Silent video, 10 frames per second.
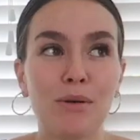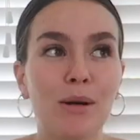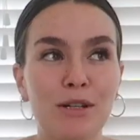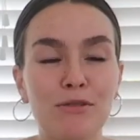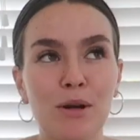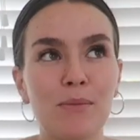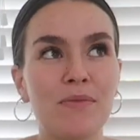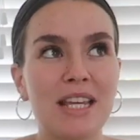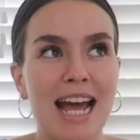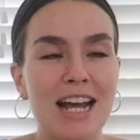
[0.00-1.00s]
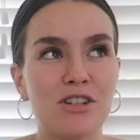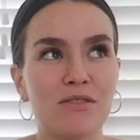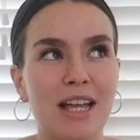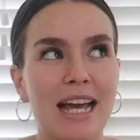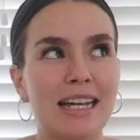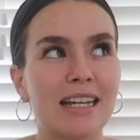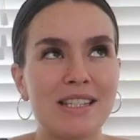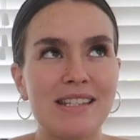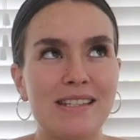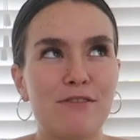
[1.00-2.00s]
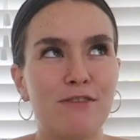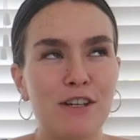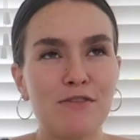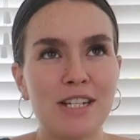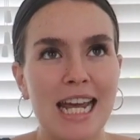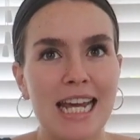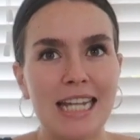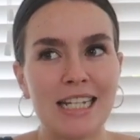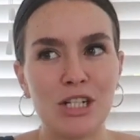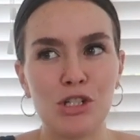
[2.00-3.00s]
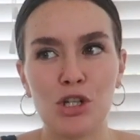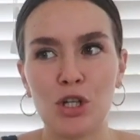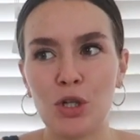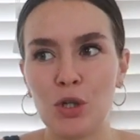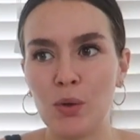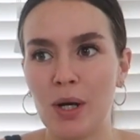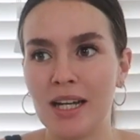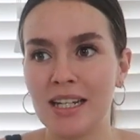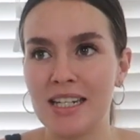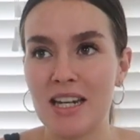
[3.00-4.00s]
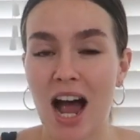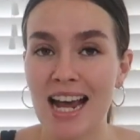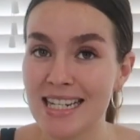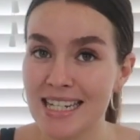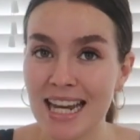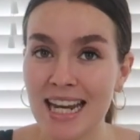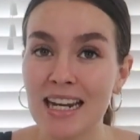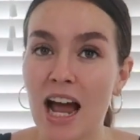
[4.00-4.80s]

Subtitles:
Probably from the age of like 15 to 19,